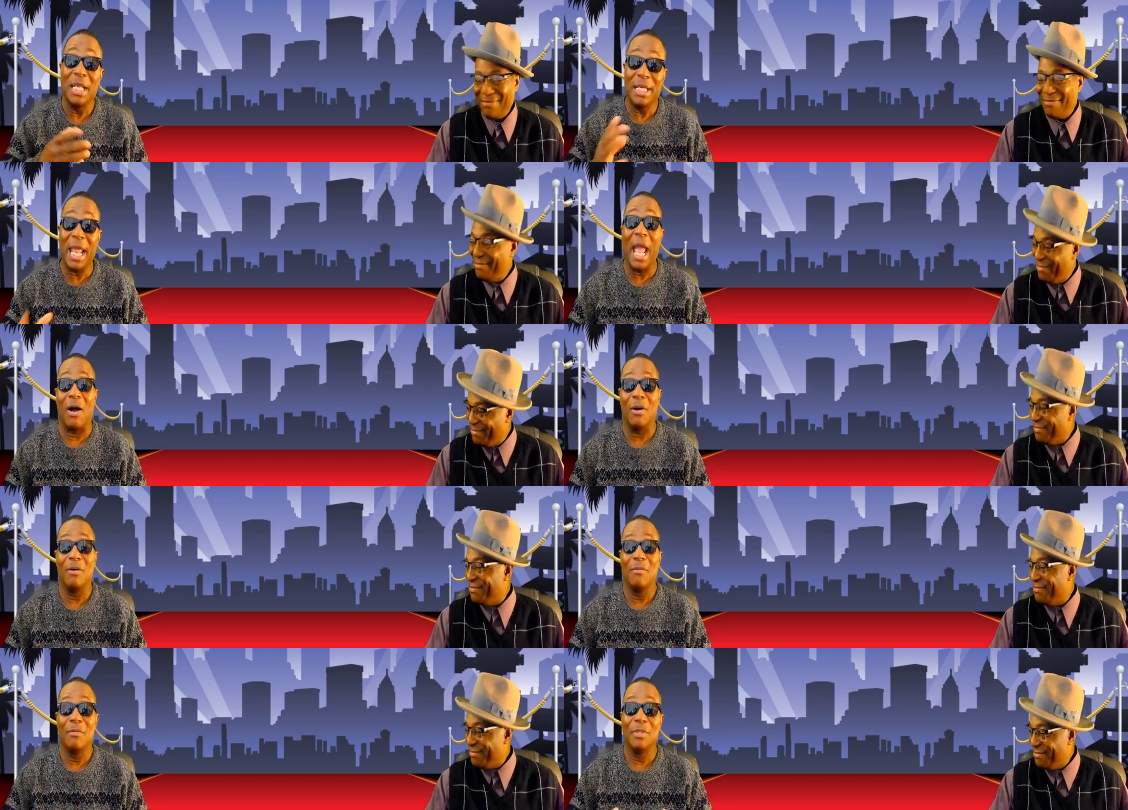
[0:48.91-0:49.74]
Speaker 1: Now,
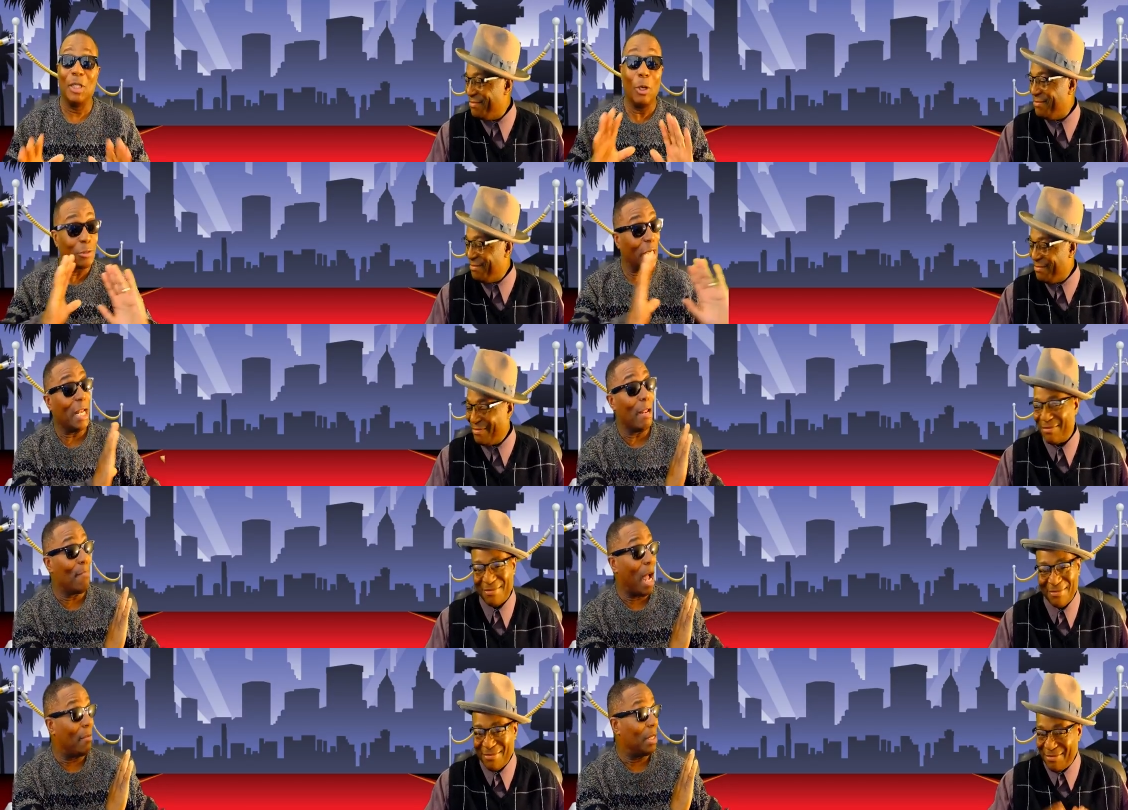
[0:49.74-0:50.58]
don't say
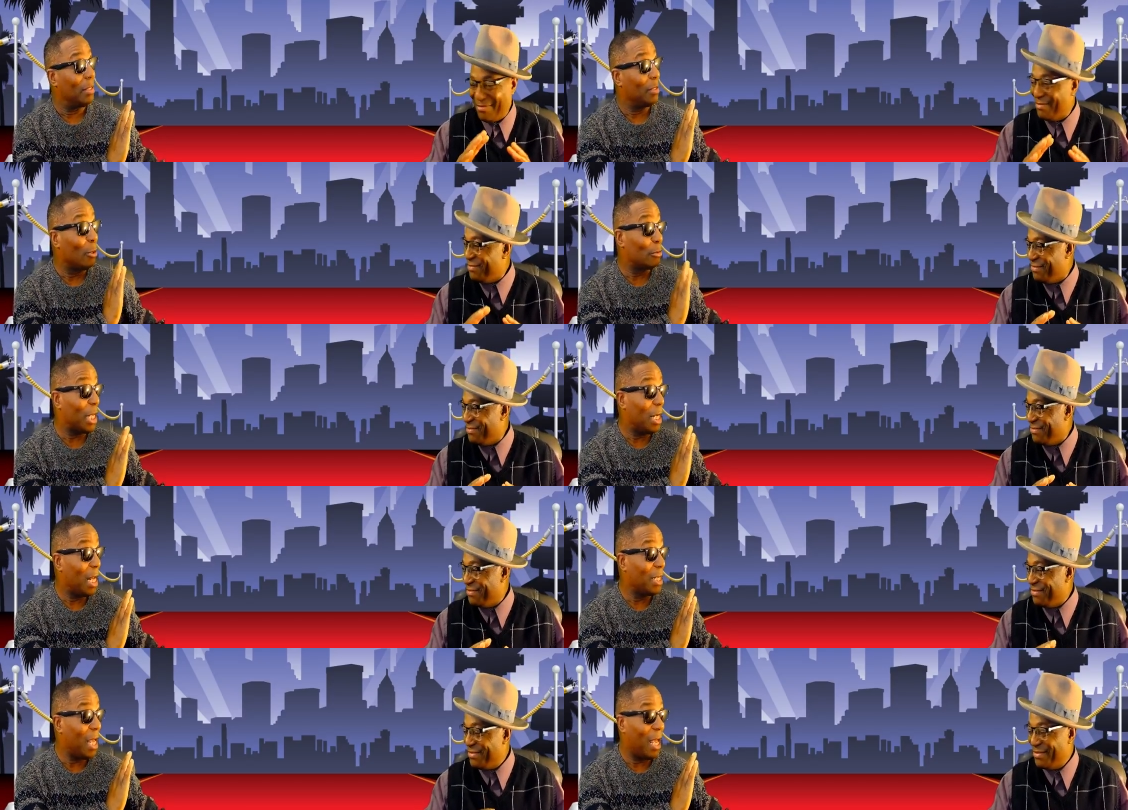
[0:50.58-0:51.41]
nothing, Bobby. Don't say
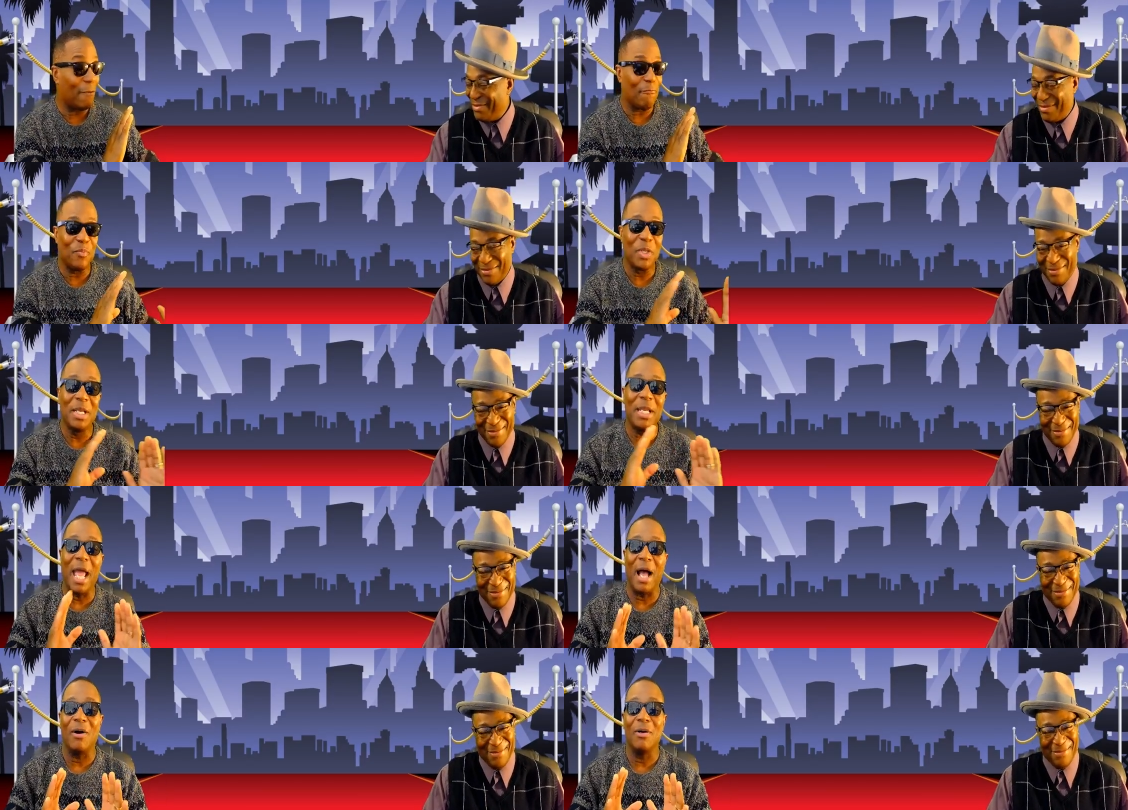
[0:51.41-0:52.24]
nothing yet.
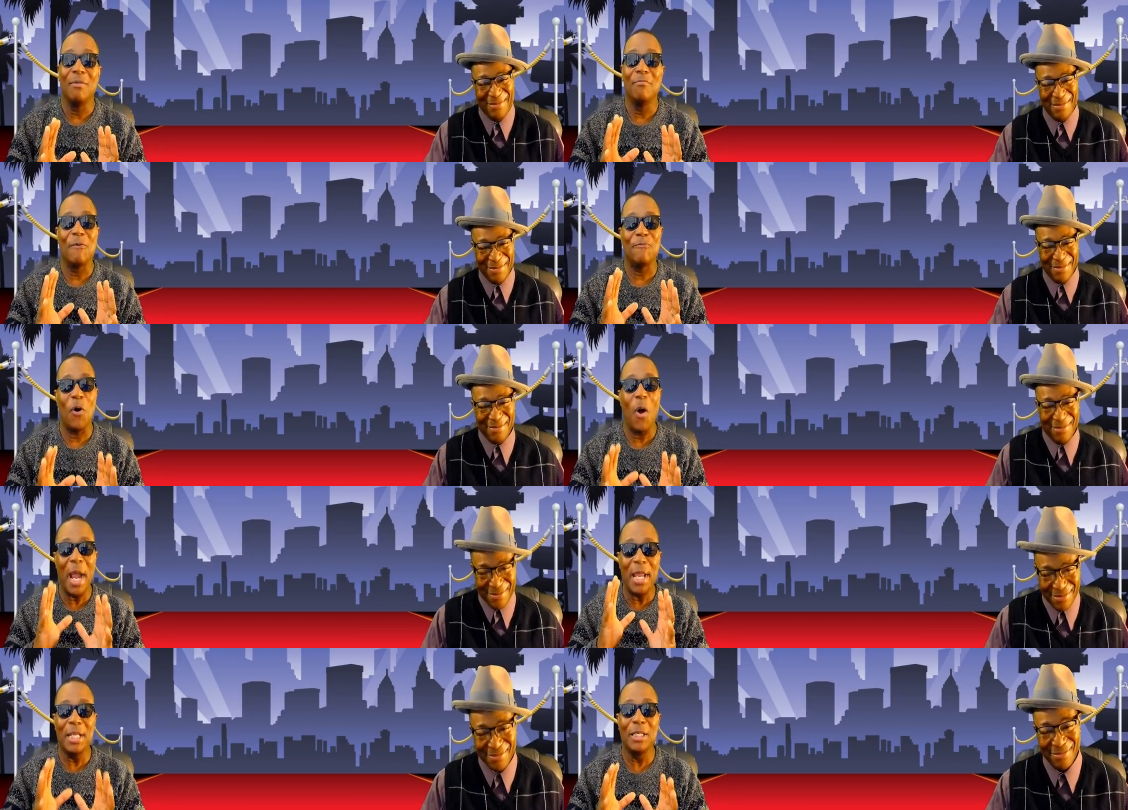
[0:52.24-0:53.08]
Now, before
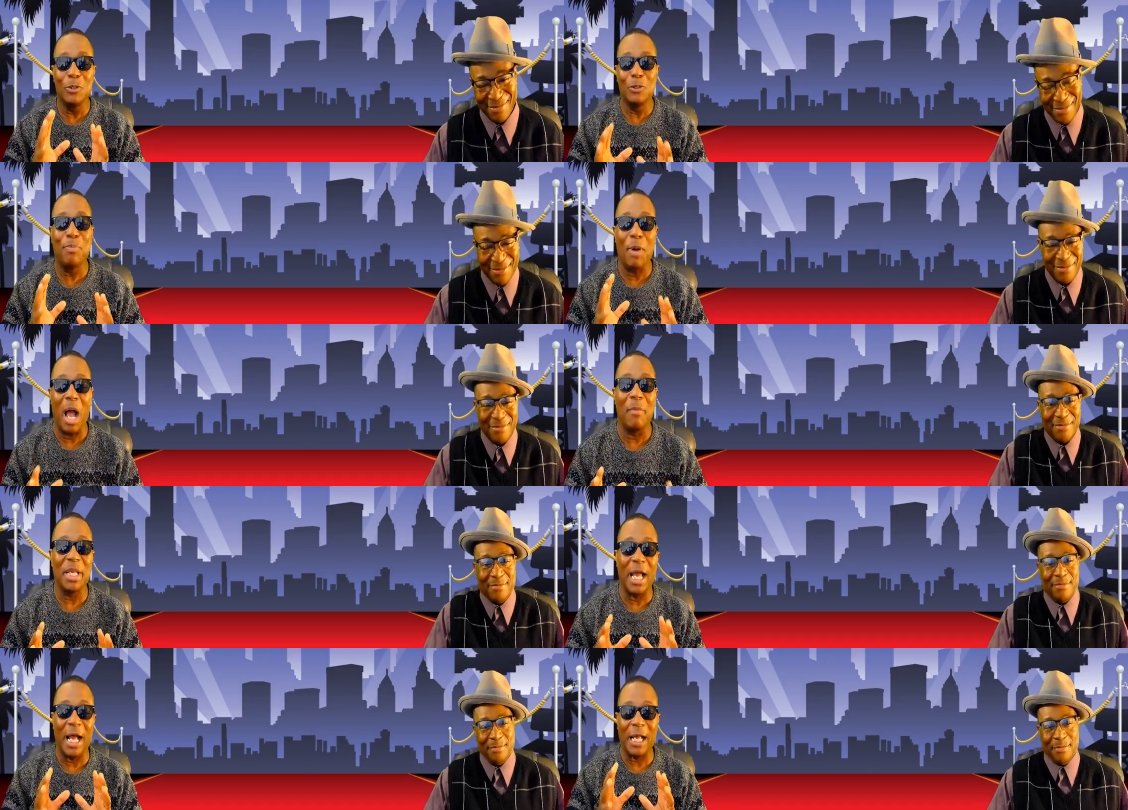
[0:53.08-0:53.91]
I introduce Bobby,
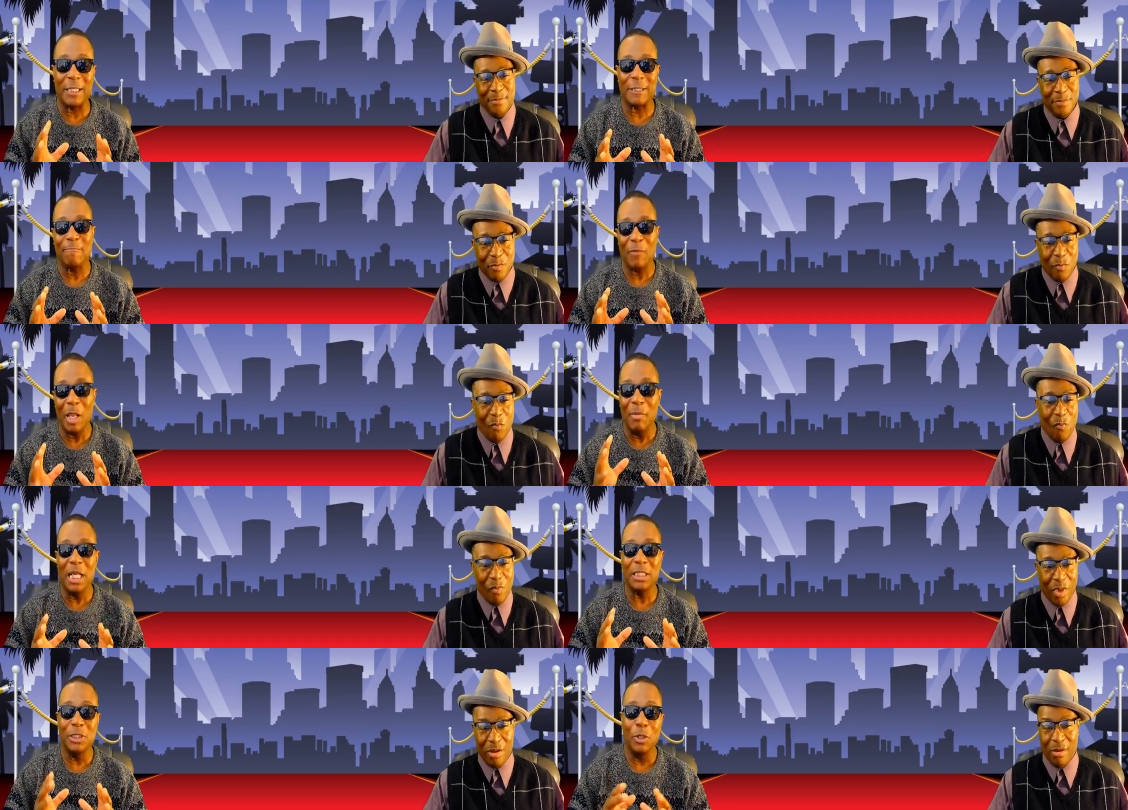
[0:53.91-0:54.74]
guys, let me
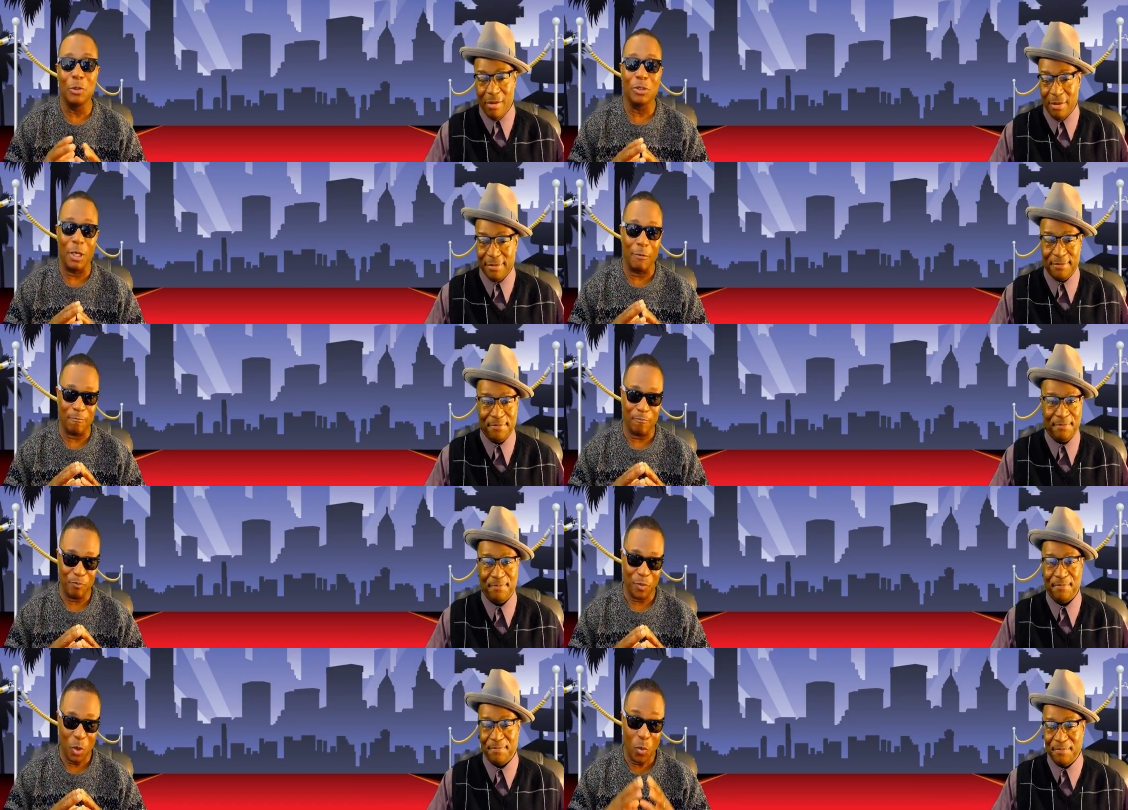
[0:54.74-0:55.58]
let you know
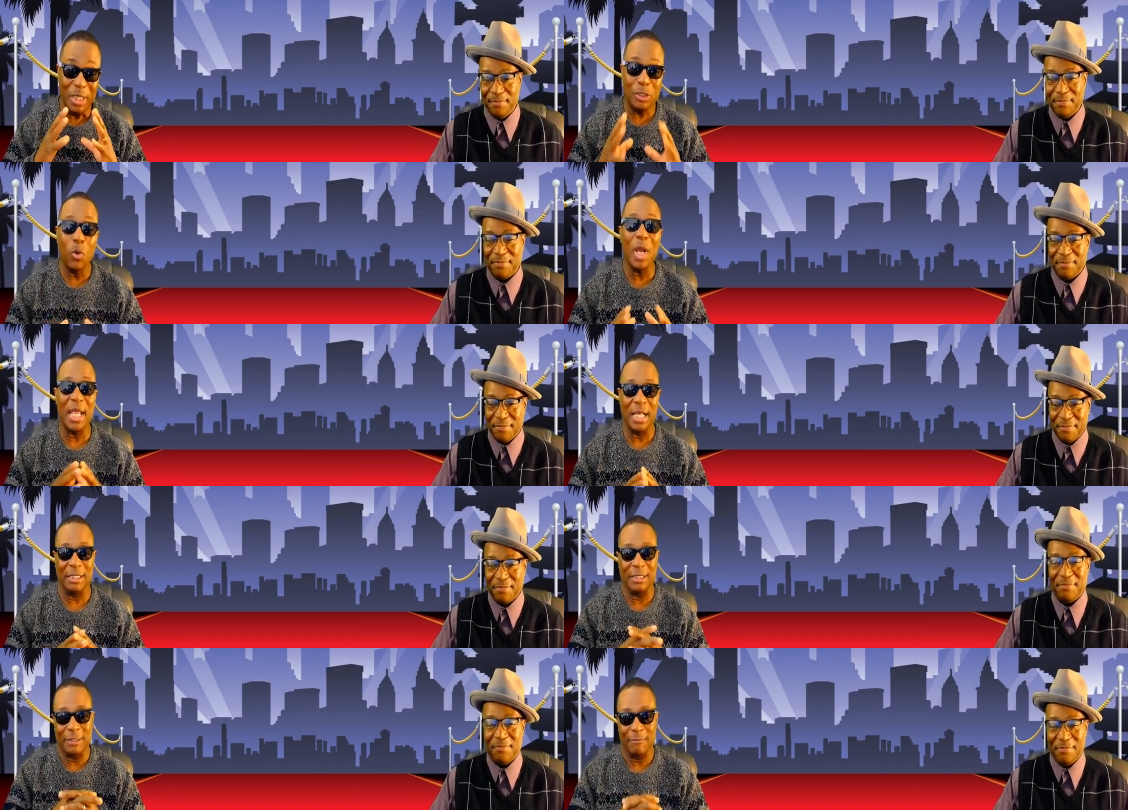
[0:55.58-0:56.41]
something. We
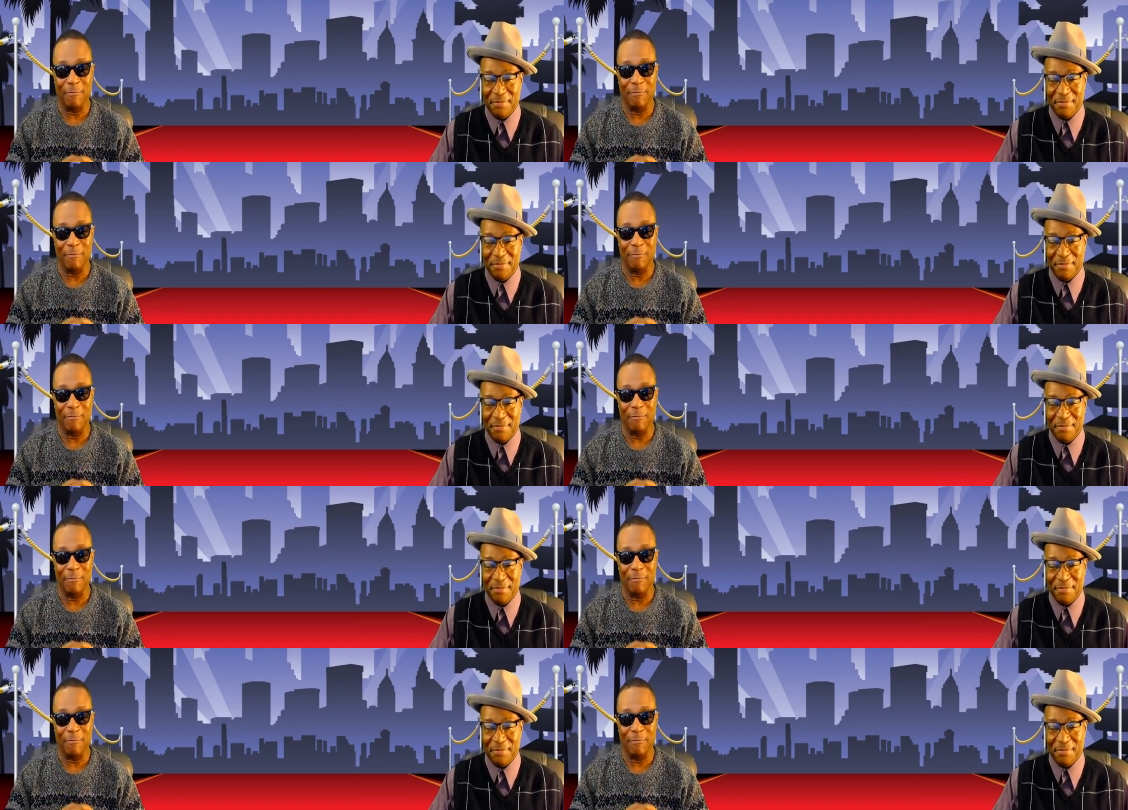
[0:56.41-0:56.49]
twins,